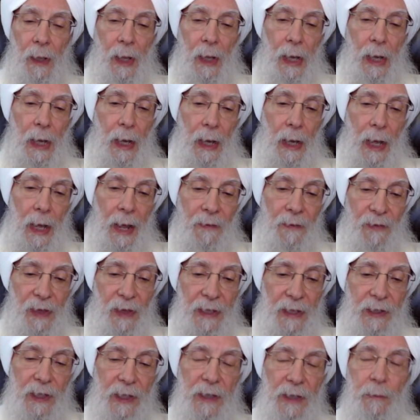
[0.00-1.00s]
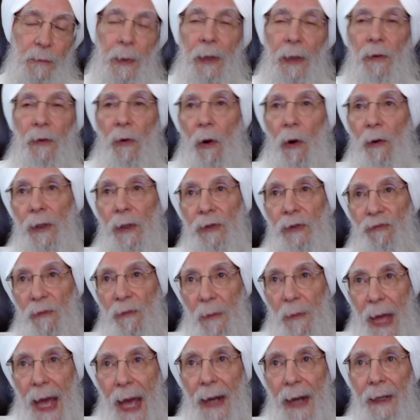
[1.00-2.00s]
And this has been growing
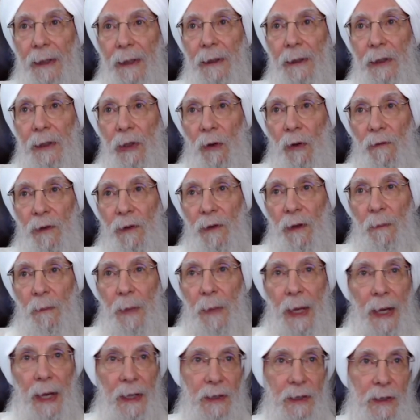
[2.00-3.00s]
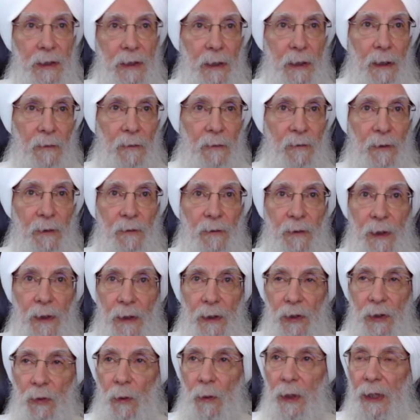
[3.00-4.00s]
dramatically over the past
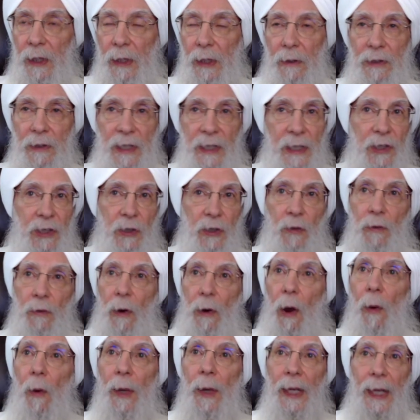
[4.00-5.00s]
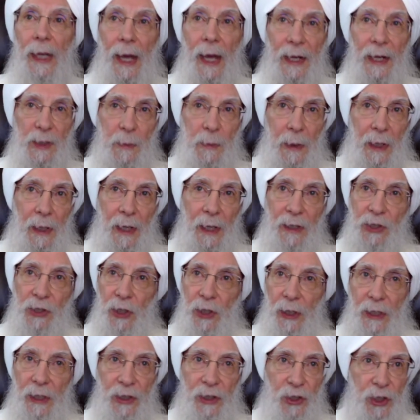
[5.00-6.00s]
15, 20 years. It's growing
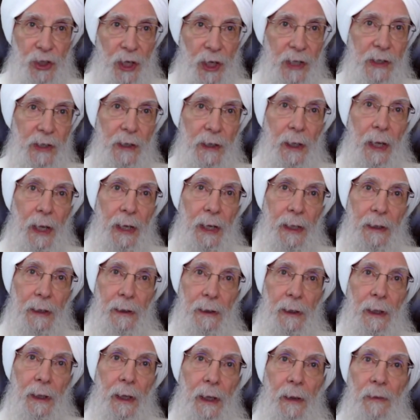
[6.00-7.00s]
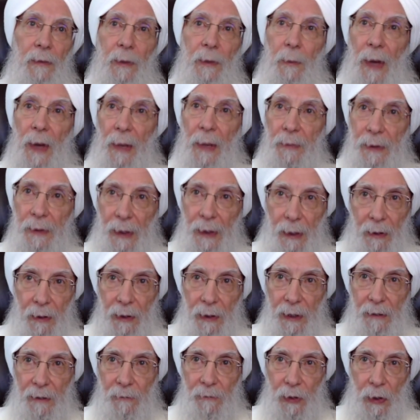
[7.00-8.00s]
exponentially, just like the
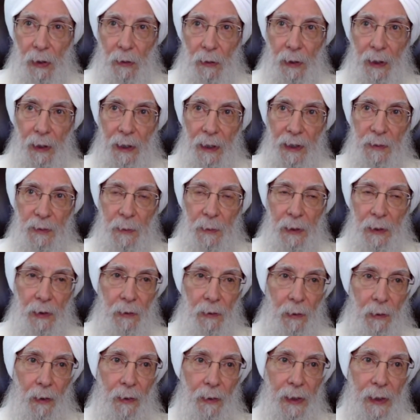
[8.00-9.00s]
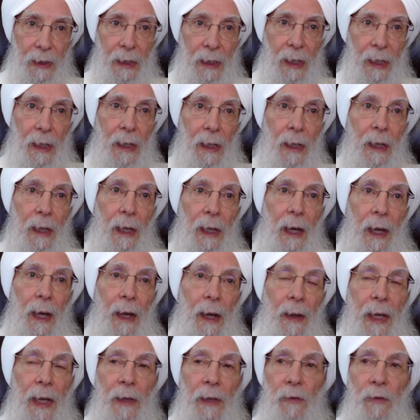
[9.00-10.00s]
popularity of yoga has been growing.
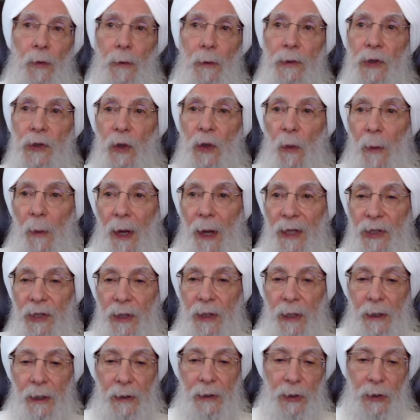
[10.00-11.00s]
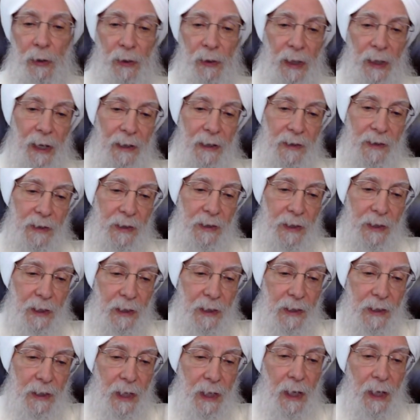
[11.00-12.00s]
It grew so much that in
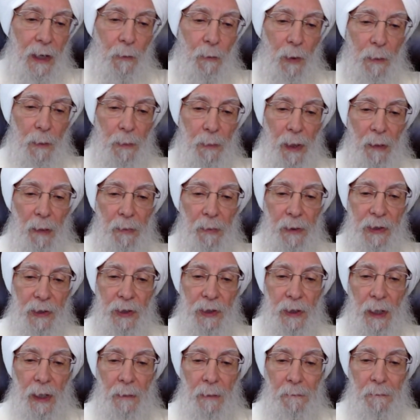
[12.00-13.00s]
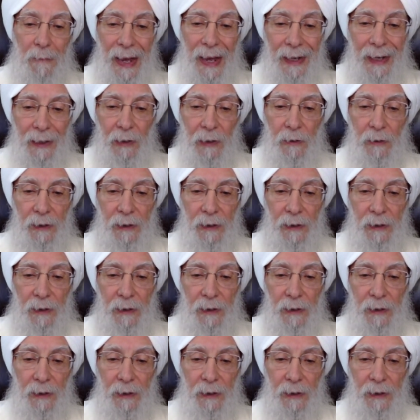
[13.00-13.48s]
2016, we published a medical